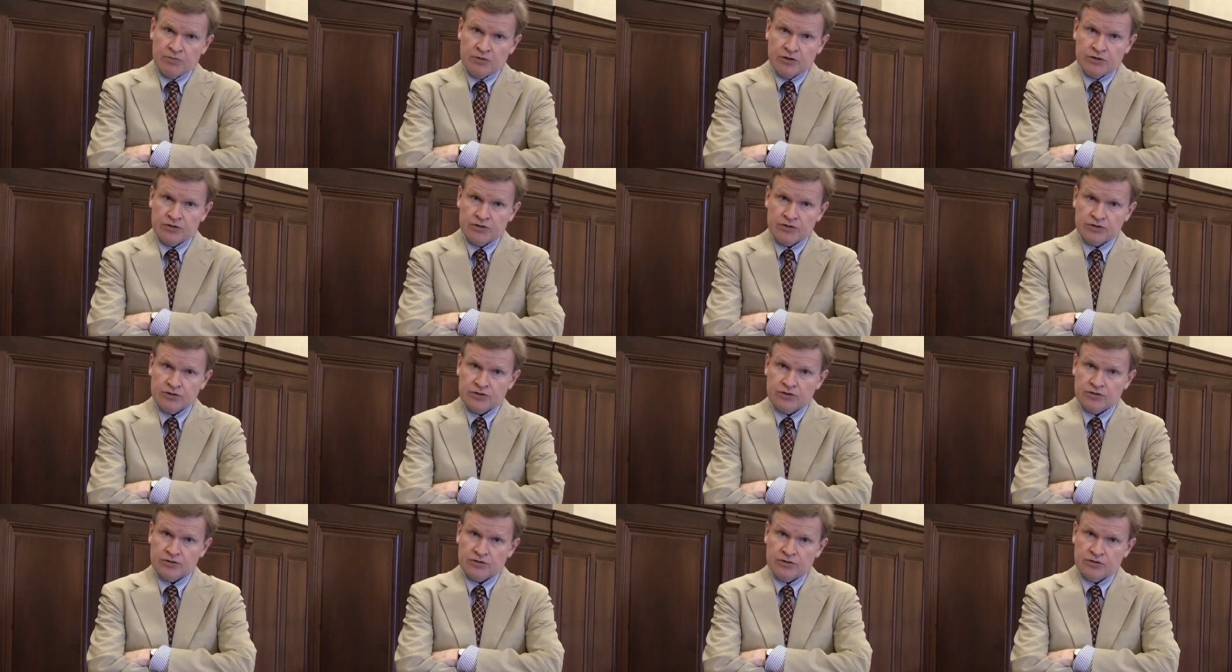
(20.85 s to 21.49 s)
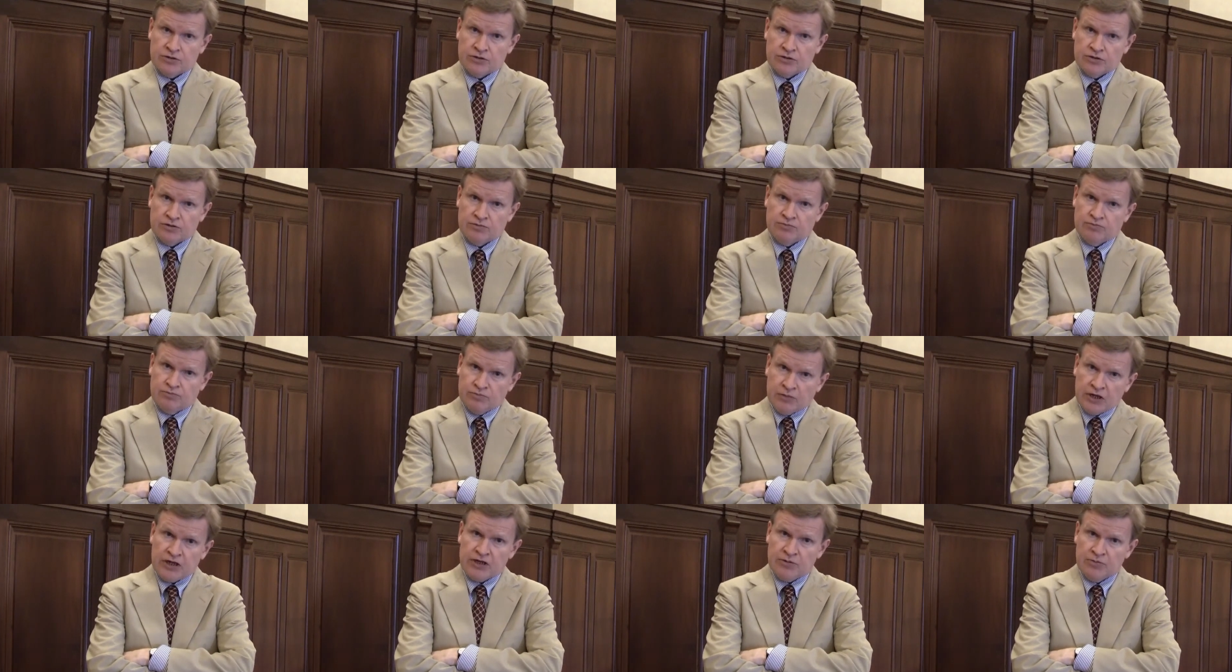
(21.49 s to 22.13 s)
Because
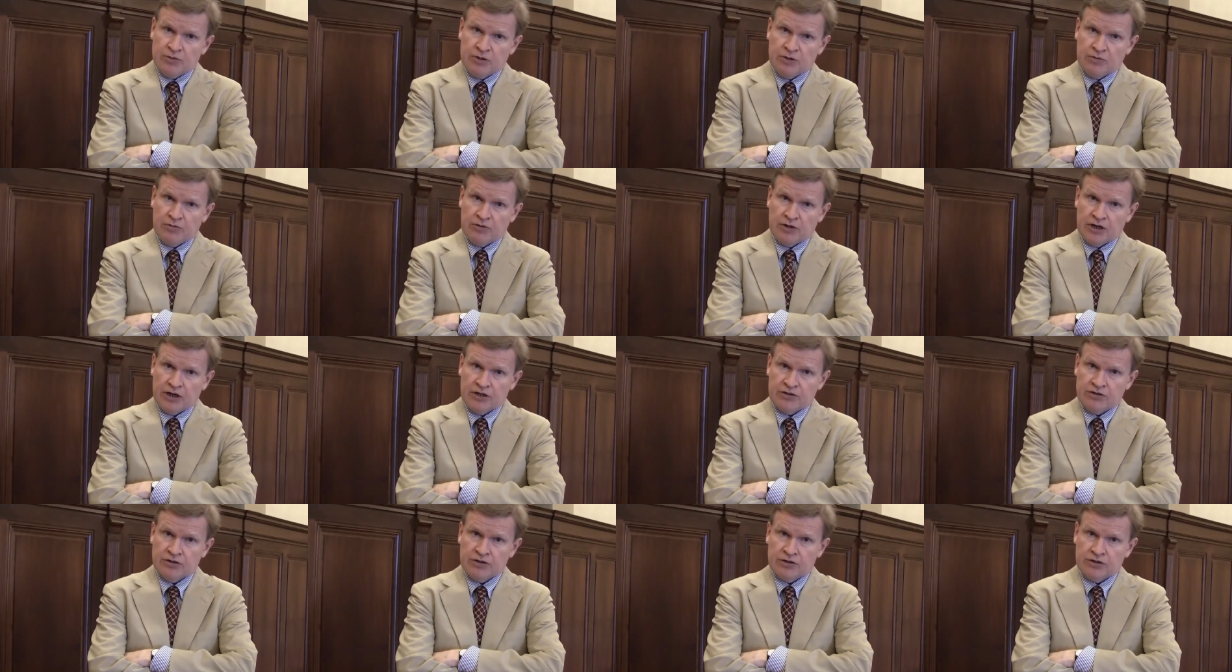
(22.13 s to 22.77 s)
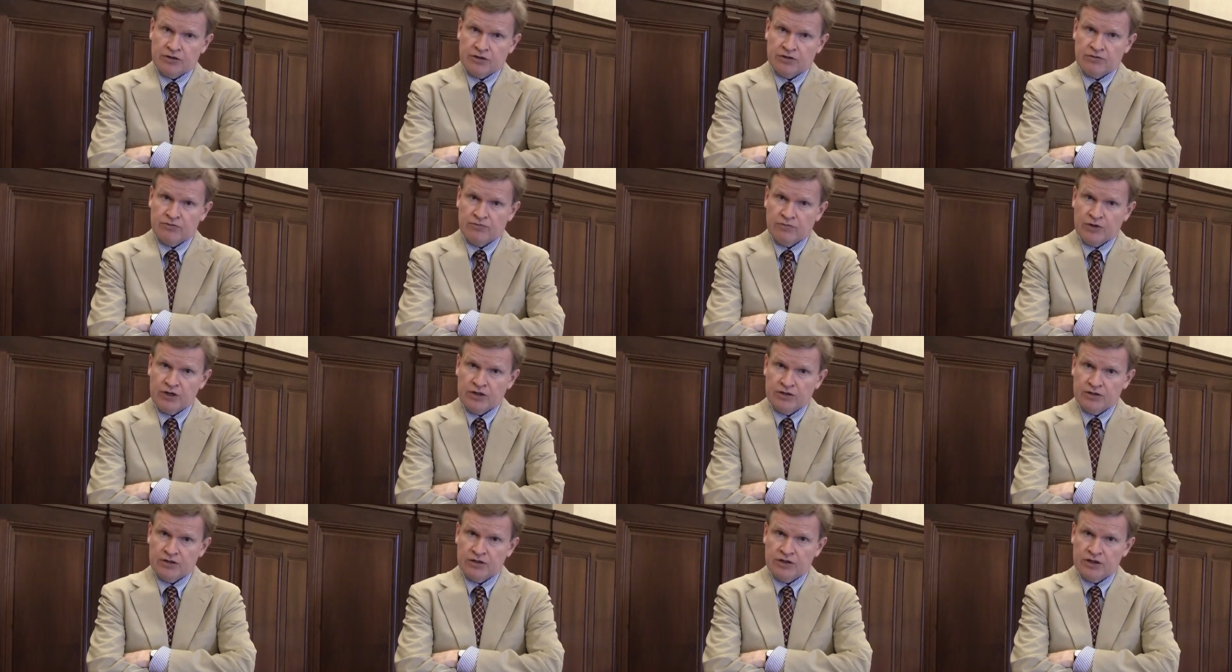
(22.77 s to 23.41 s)
many people, I think, have
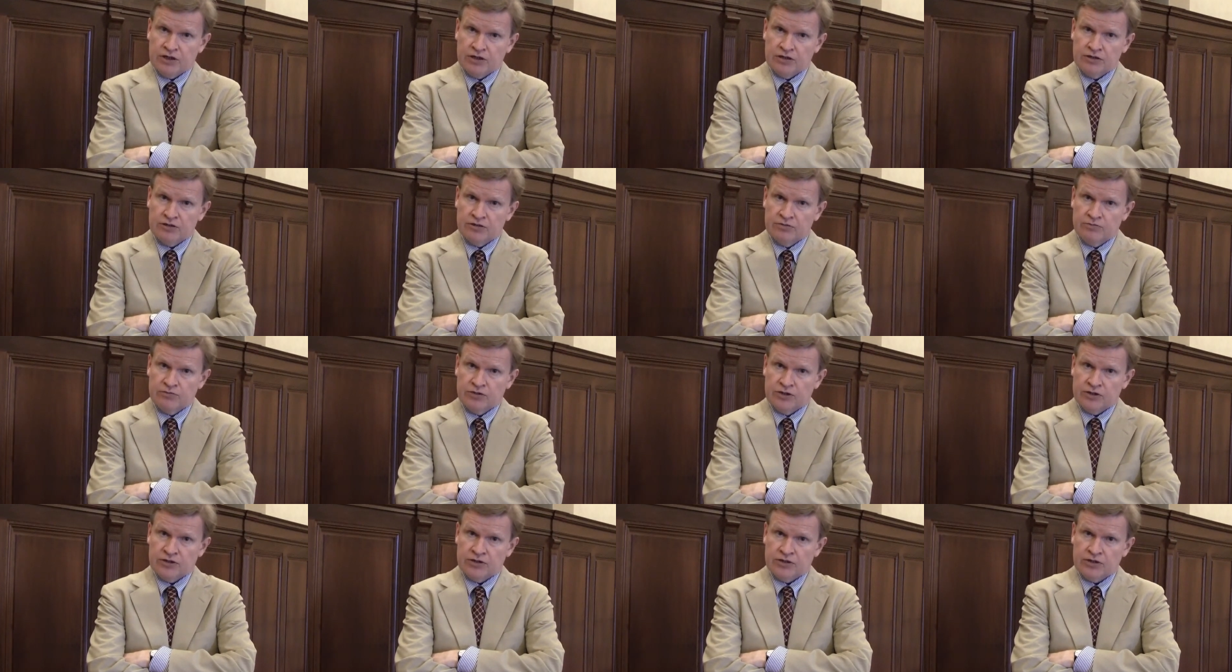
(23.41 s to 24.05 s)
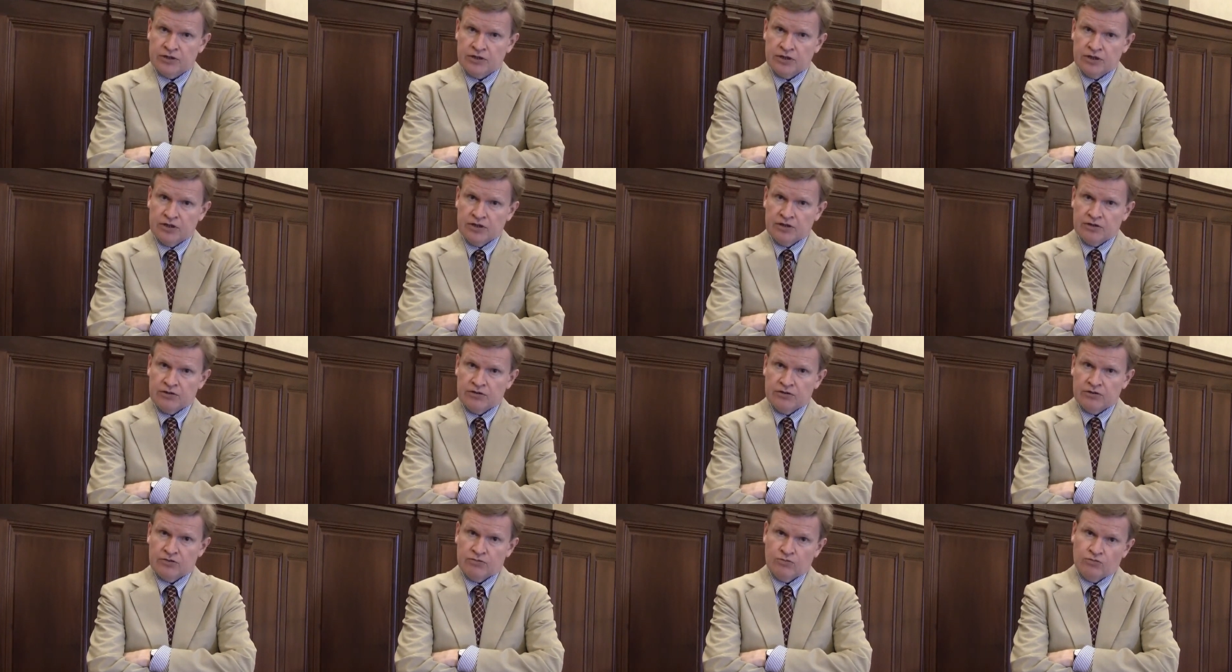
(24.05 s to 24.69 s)
made the argument
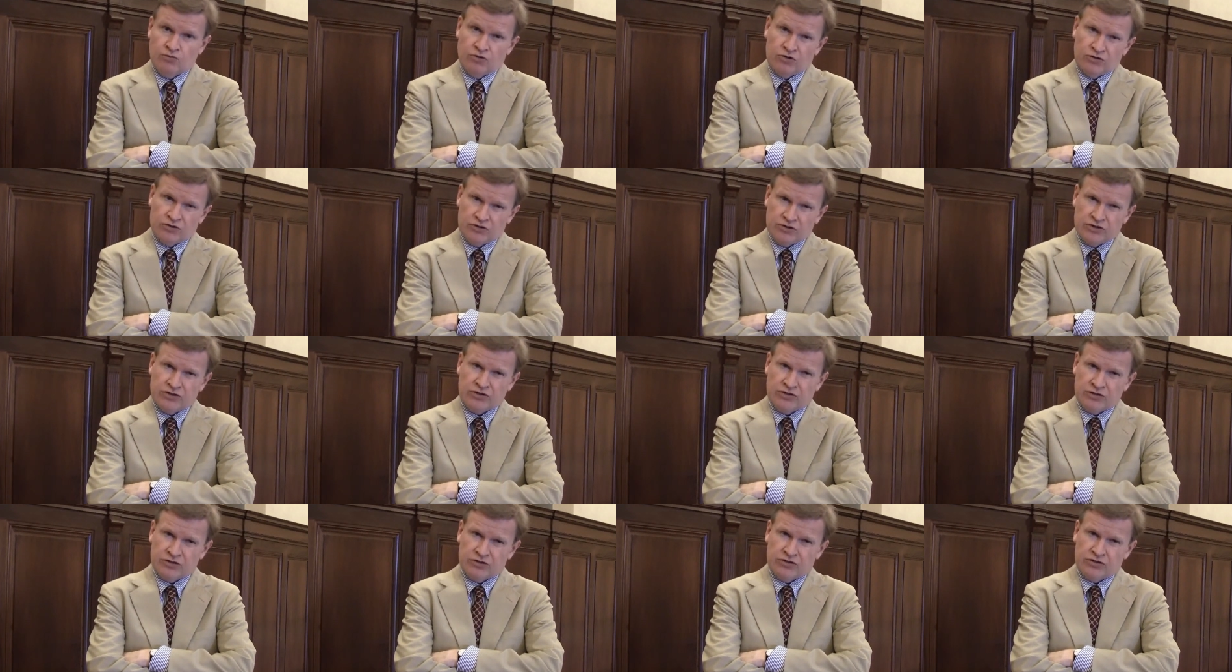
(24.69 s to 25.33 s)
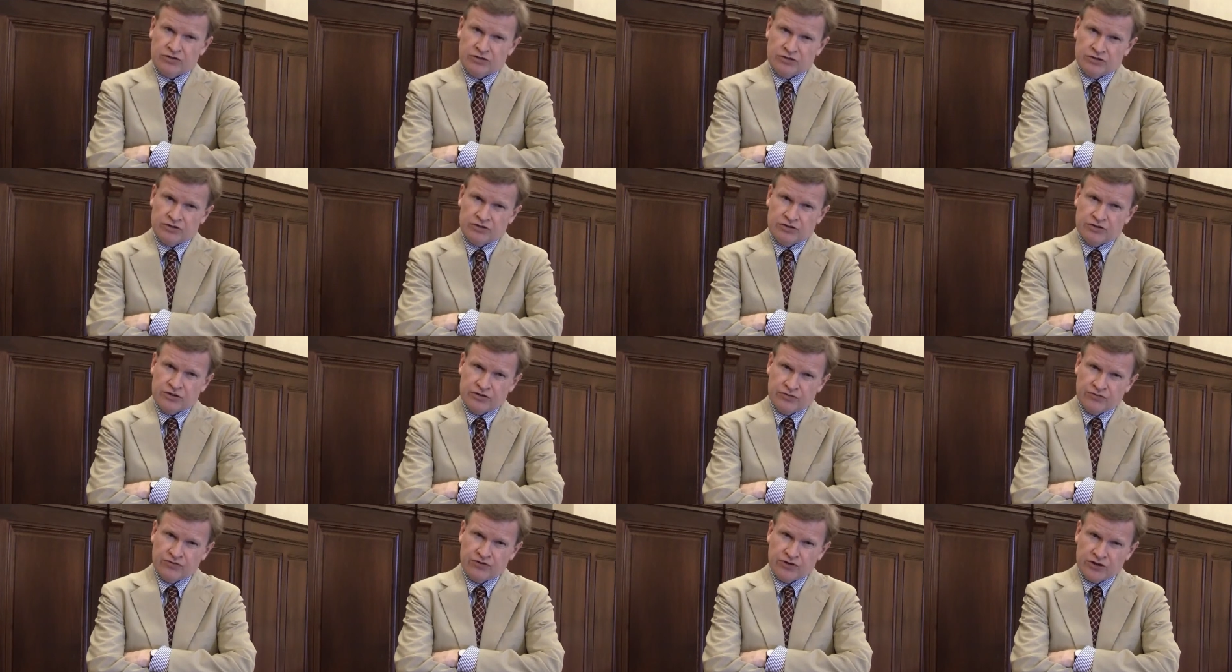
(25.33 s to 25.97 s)
that what
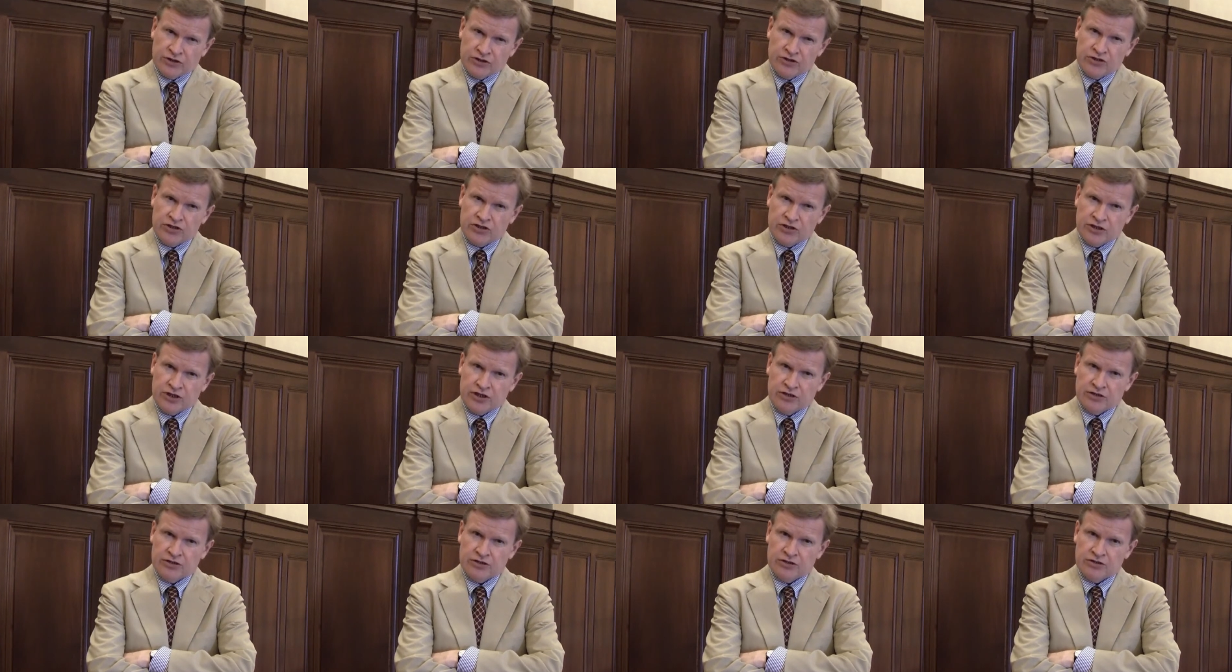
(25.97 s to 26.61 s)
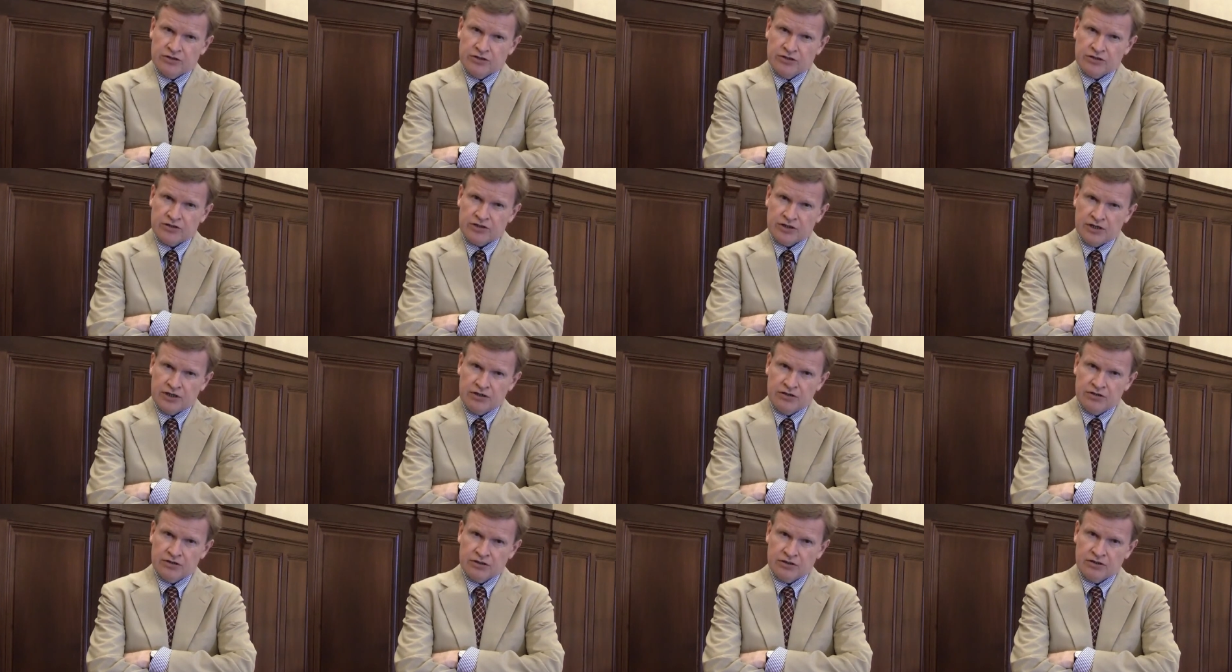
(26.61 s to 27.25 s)
differentiated this
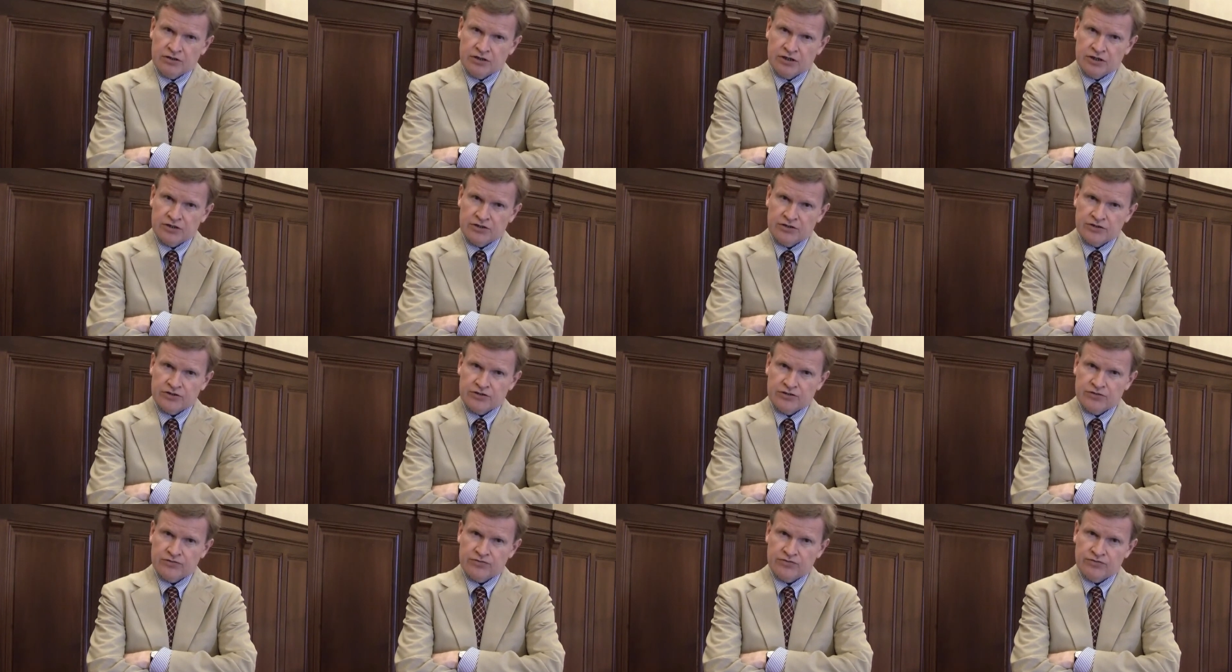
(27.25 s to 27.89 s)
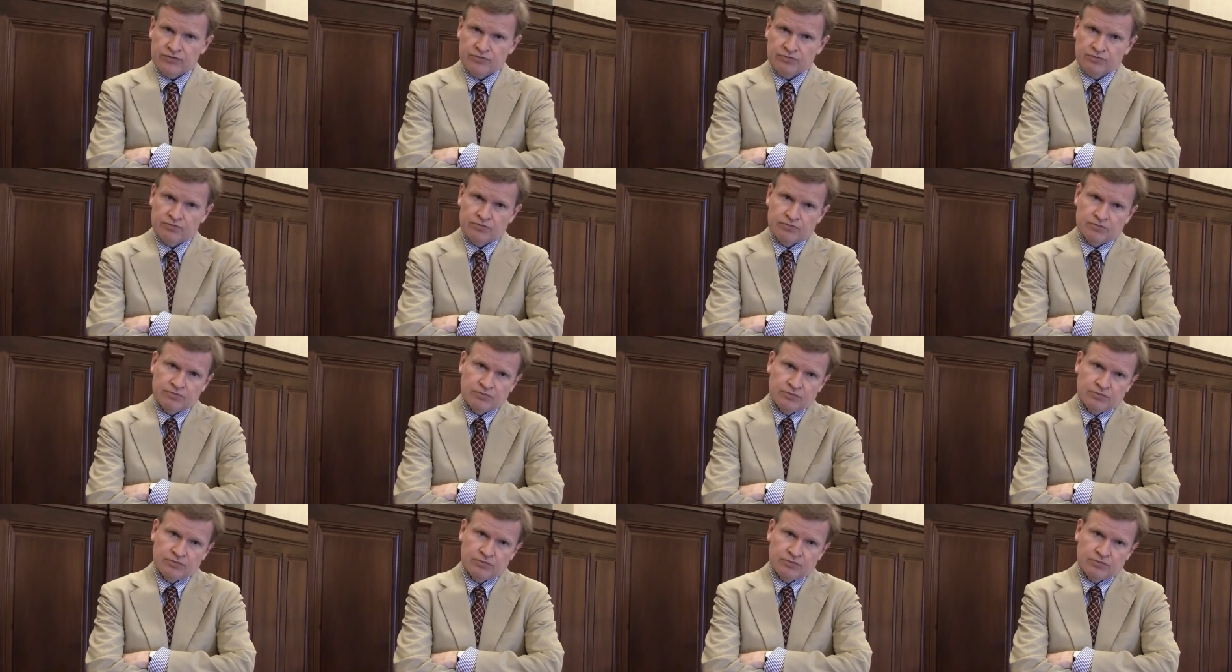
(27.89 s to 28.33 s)
current crisis from